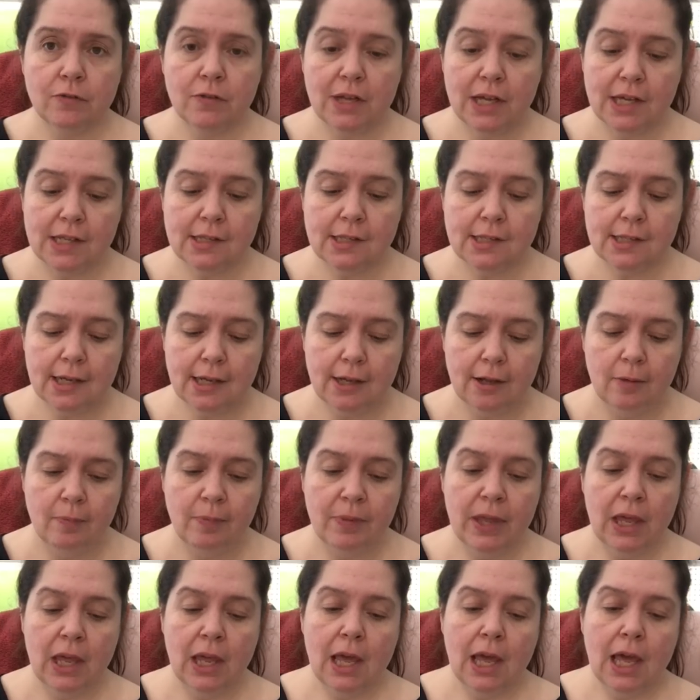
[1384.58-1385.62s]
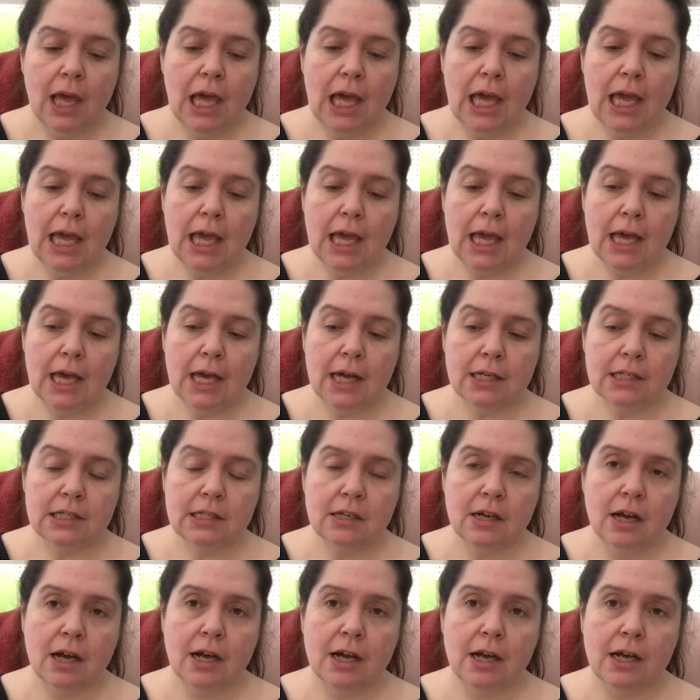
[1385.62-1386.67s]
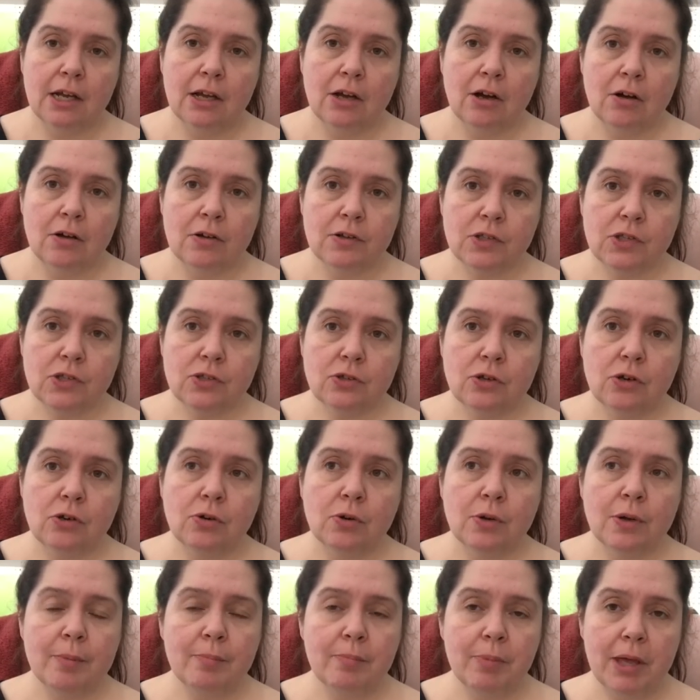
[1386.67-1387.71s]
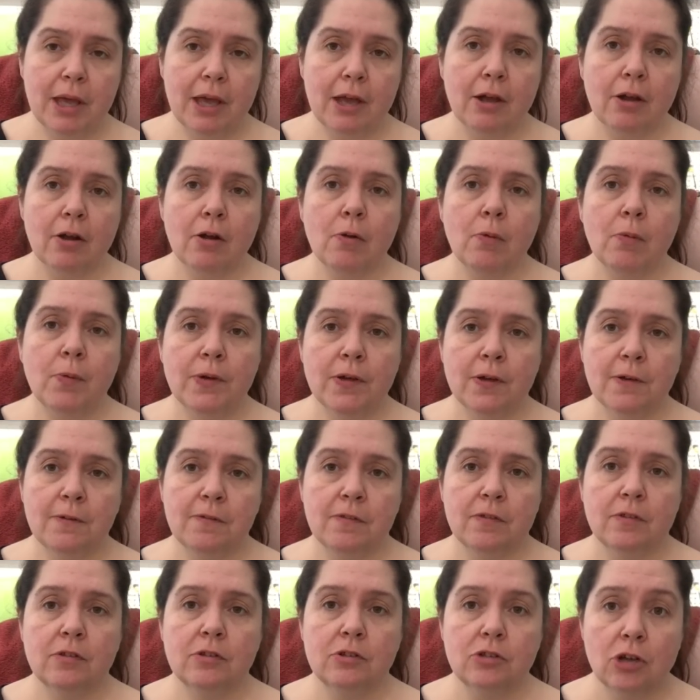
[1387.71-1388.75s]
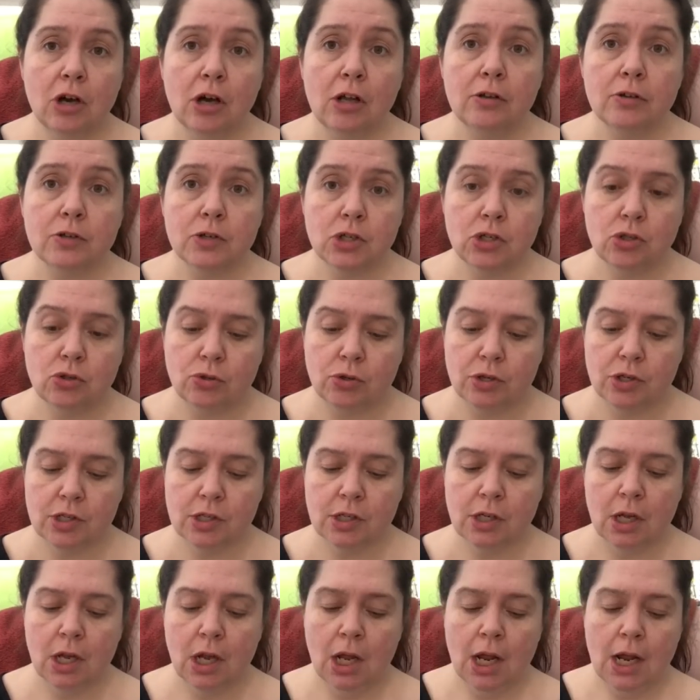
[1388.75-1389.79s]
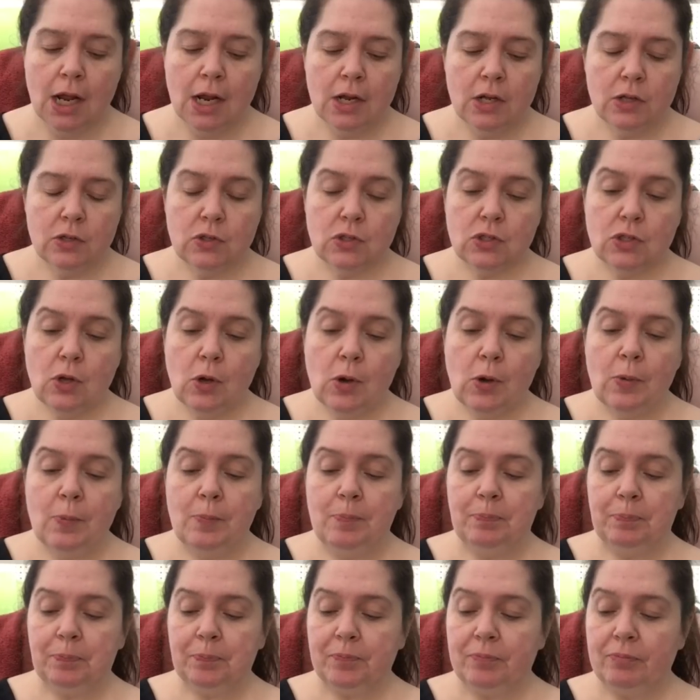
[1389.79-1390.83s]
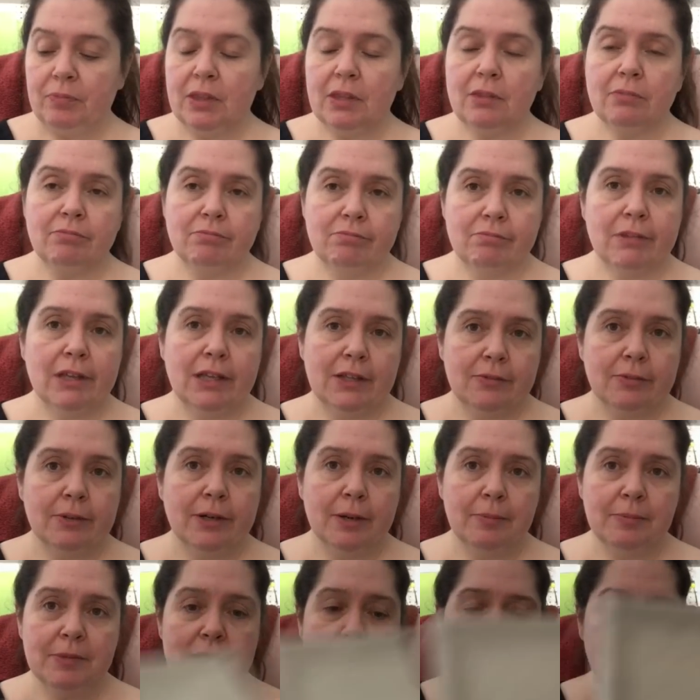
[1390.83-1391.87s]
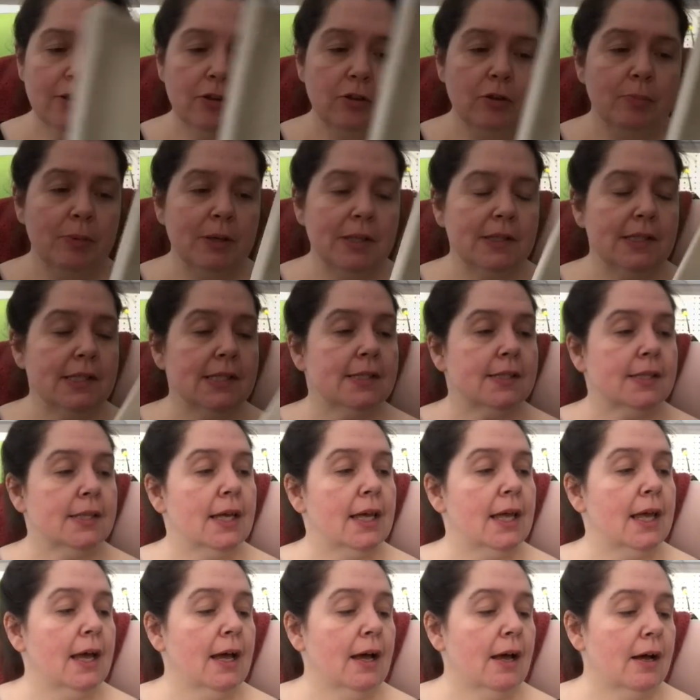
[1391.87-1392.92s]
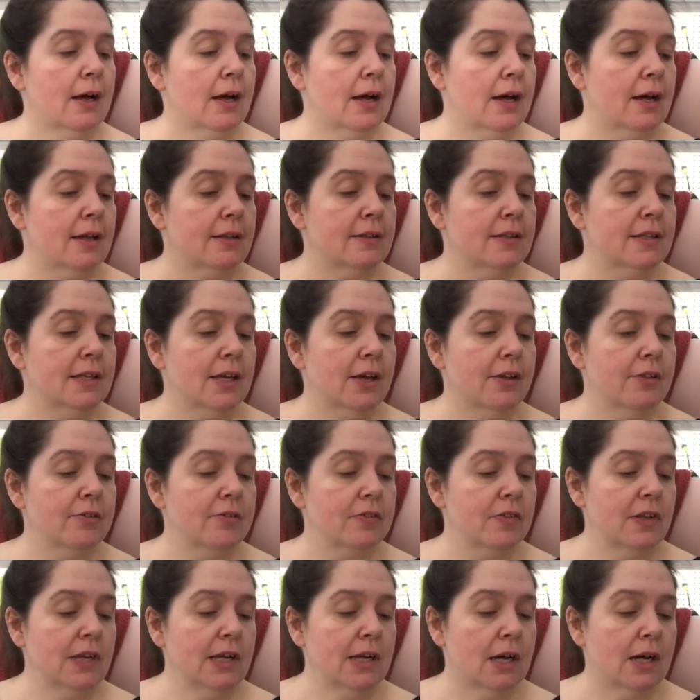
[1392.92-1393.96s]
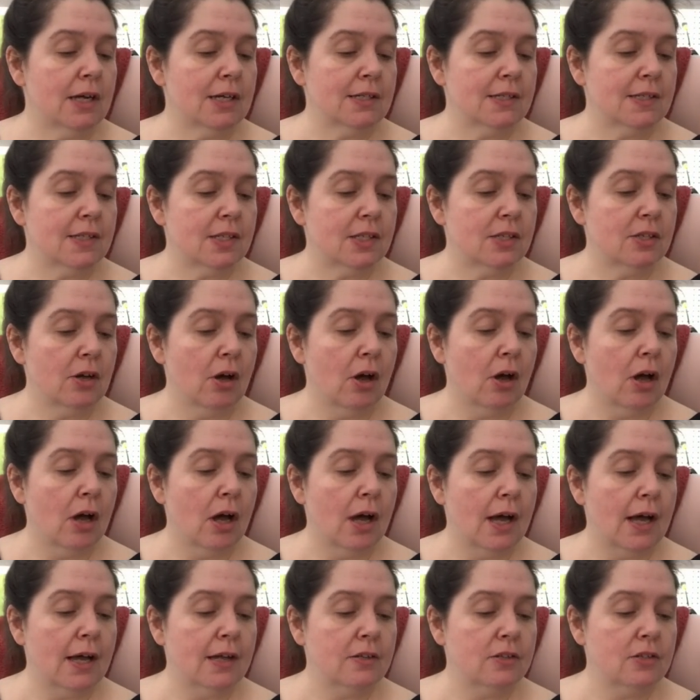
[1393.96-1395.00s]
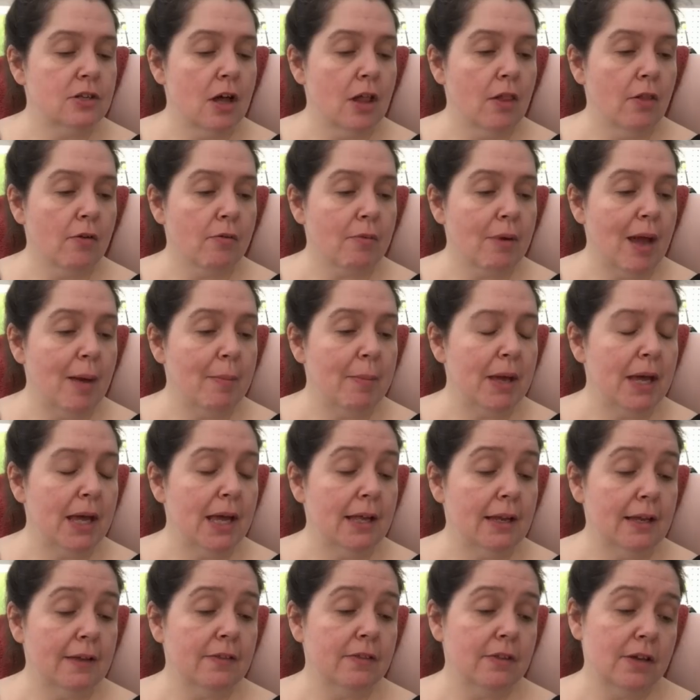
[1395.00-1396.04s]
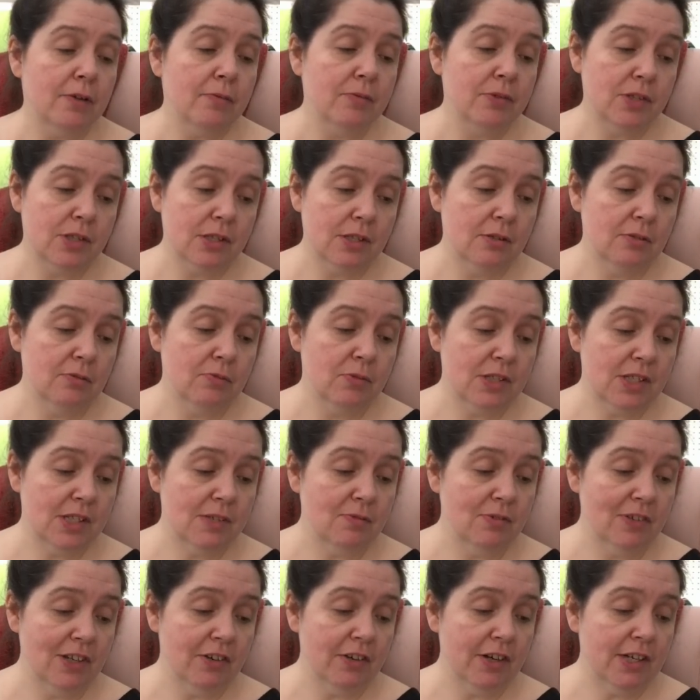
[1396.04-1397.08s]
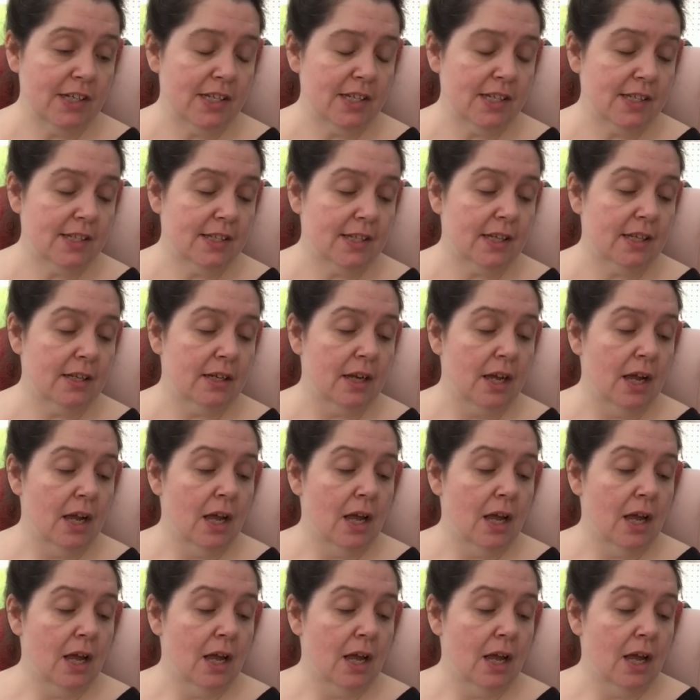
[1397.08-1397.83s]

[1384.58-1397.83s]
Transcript: of that sale. And I also compare with the dollar stores. So that's why I'm telling you about this. Uh, the other thing I saw at Dollarama and I thought was, was very decent